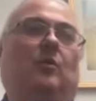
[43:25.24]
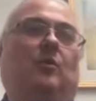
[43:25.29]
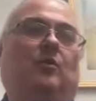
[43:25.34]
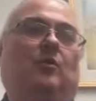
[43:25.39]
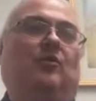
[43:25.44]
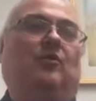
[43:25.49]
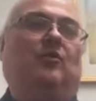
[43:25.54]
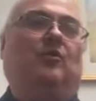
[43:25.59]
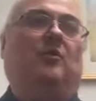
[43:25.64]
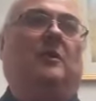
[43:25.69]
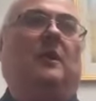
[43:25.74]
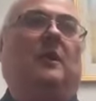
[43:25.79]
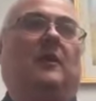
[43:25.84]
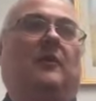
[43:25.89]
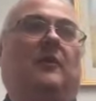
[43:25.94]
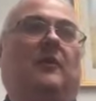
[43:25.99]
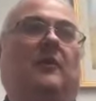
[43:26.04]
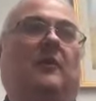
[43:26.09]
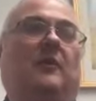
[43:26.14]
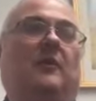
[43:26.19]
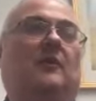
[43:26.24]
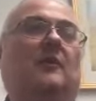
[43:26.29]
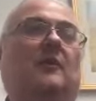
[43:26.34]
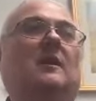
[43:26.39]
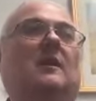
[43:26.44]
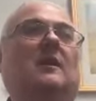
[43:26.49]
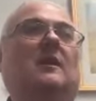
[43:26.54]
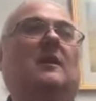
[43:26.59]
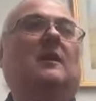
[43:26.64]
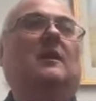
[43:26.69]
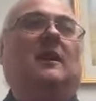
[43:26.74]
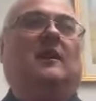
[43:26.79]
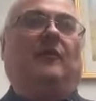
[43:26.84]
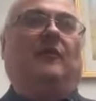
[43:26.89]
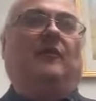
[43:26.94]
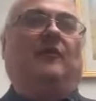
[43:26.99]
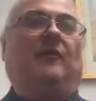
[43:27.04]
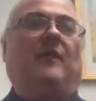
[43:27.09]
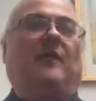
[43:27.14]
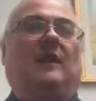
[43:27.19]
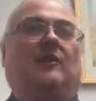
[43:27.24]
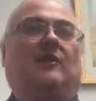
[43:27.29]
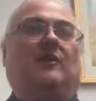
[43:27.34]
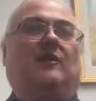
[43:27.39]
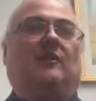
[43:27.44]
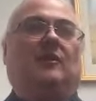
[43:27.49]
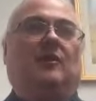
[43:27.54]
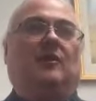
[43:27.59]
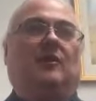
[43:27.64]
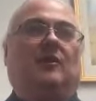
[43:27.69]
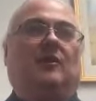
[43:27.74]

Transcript: chord to another can affect the